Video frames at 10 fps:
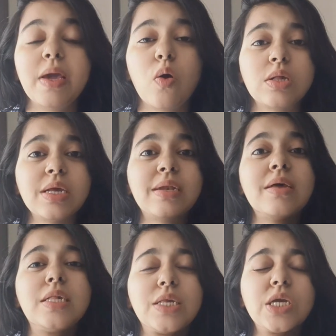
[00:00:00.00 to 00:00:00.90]
because it
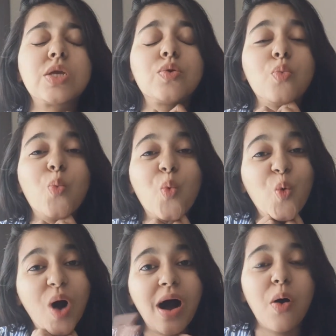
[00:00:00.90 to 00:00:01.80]
is just
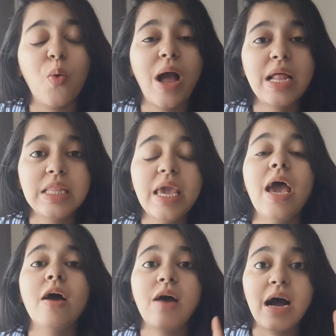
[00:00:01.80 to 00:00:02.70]
wow, and they
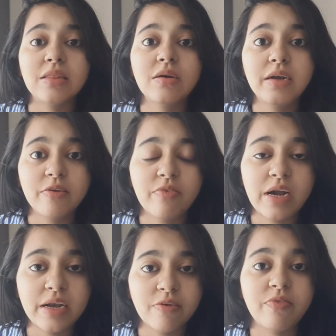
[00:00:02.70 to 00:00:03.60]
have other
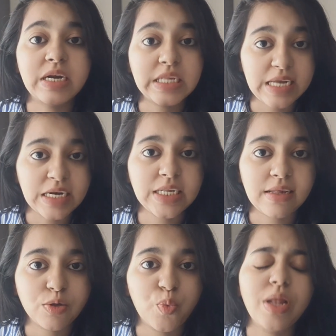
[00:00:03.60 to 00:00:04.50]
different scents
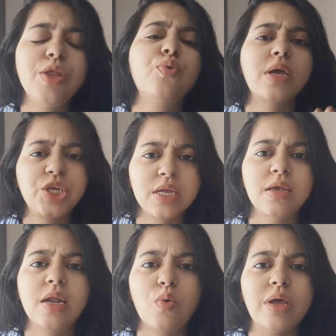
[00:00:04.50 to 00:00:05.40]
as well. You can check
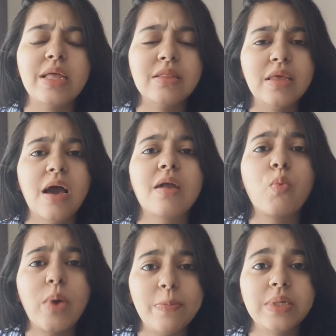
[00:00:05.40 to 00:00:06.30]
that out in their
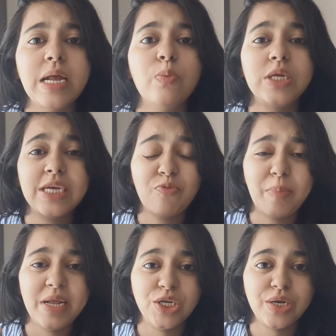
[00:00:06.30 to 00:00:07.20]
website which I
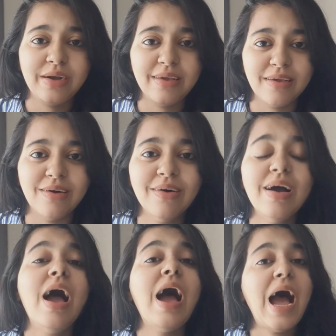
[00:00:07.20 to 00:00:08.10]
have mentioned here,
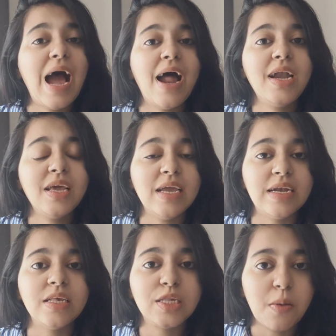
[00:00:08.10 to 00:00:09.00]
and
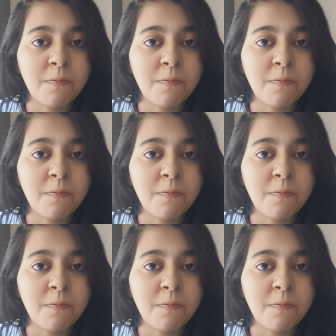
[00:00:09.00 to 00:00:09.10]
it is a